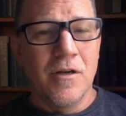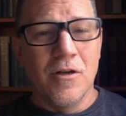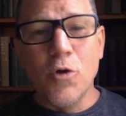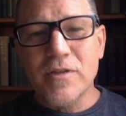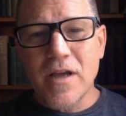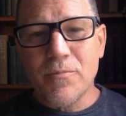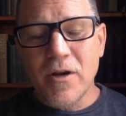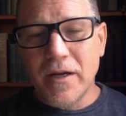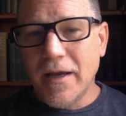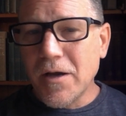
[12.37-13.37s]
closing up
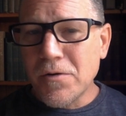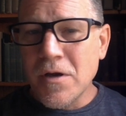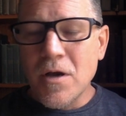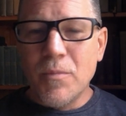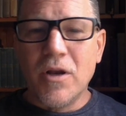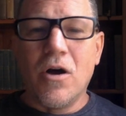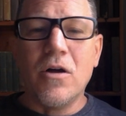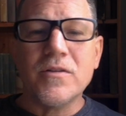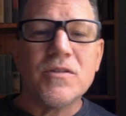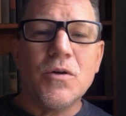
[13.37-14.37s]
right now, but
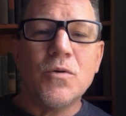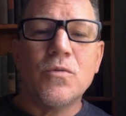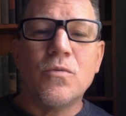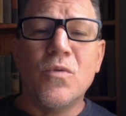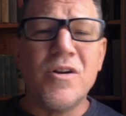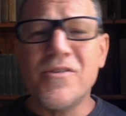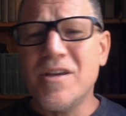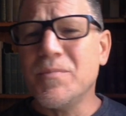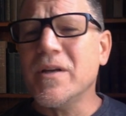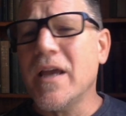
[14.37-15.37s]
also what are the
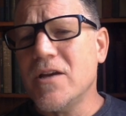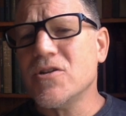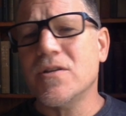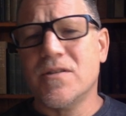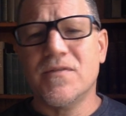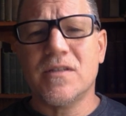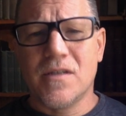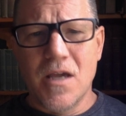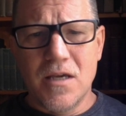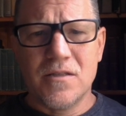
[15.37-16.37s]
implications of this
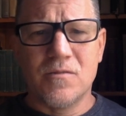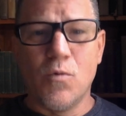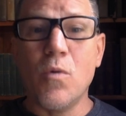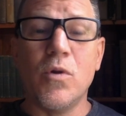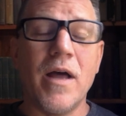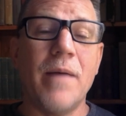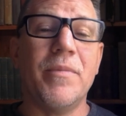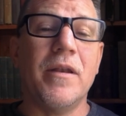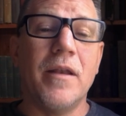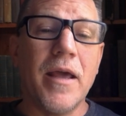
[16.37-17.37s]
case? What will
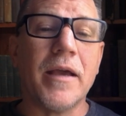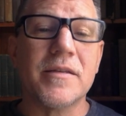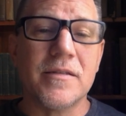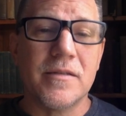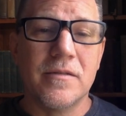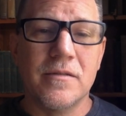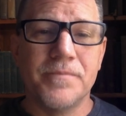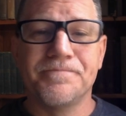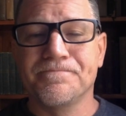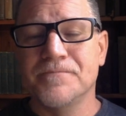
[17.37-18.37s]
happen next?
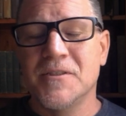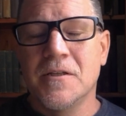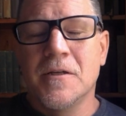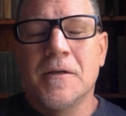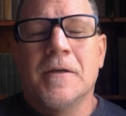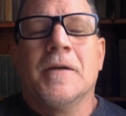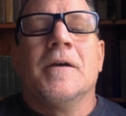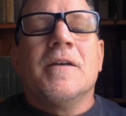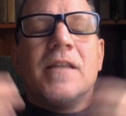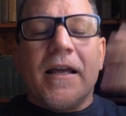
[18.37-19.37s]

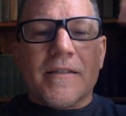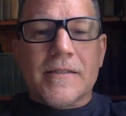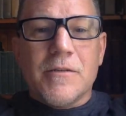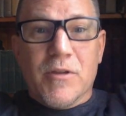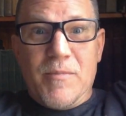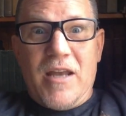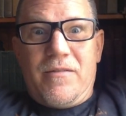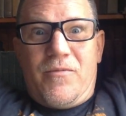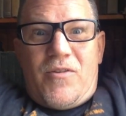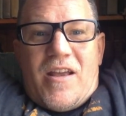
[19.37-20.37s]
Let's see what the man
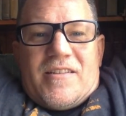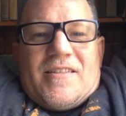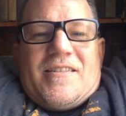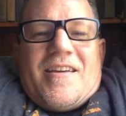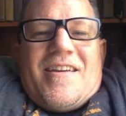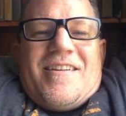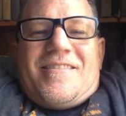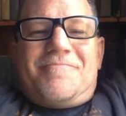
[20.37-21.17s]
in the moon has to say.